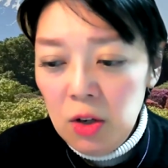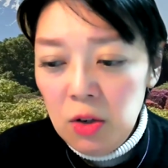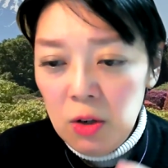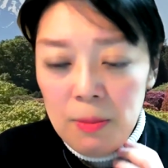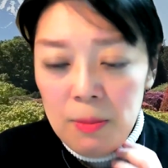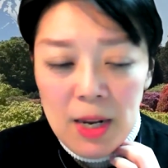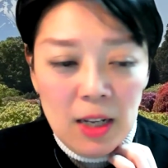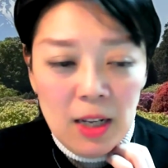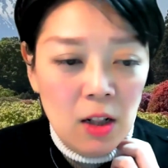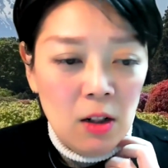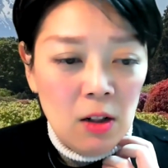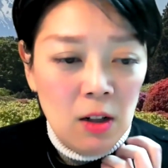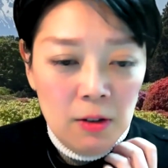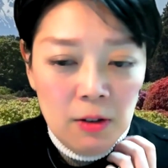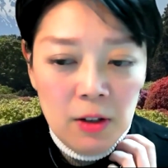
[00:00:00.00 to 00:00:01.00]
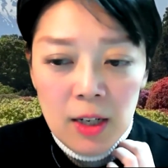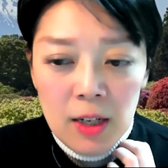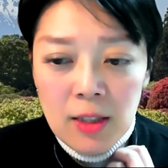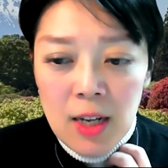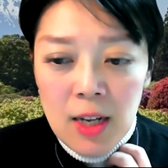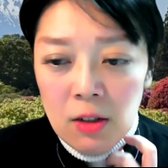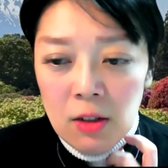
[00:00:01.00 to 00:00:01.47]
the
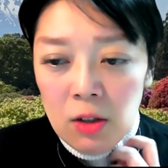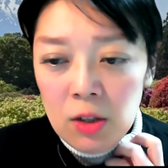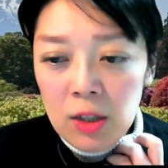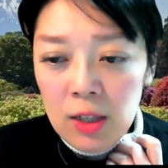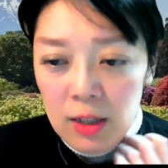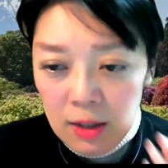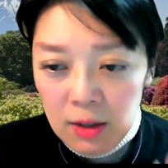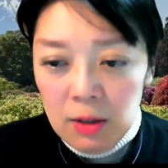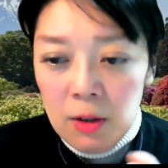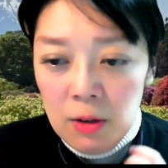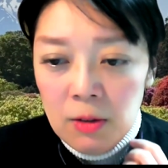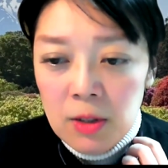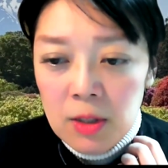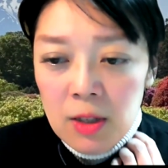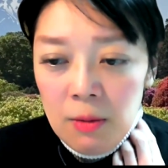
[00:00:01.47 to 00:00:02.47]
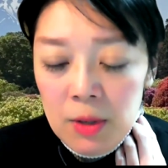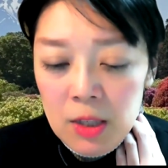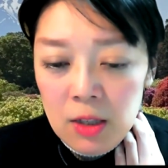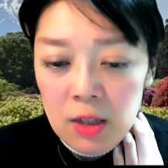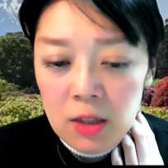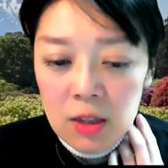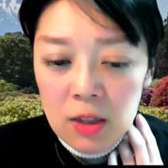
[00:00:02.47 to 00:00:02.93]
medical technical
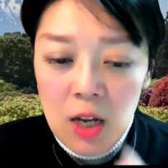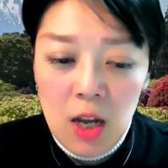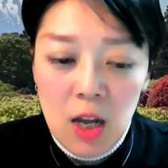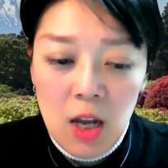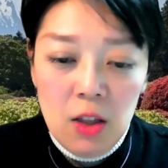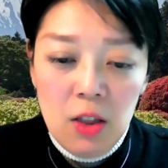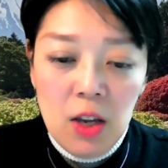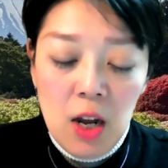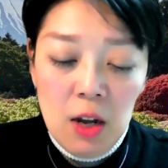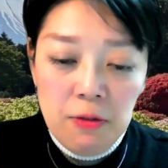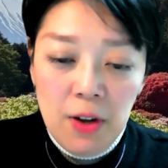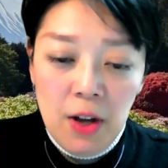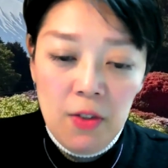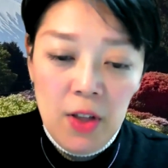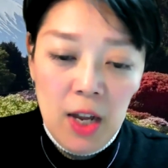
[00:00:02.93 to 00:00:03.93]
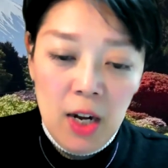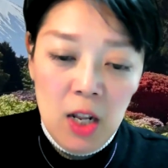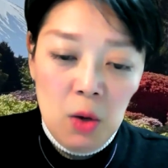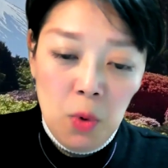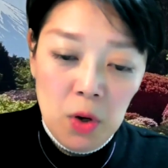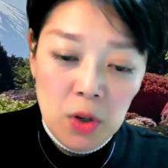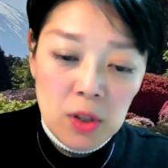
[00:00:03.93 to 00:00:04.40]
services. Then I found that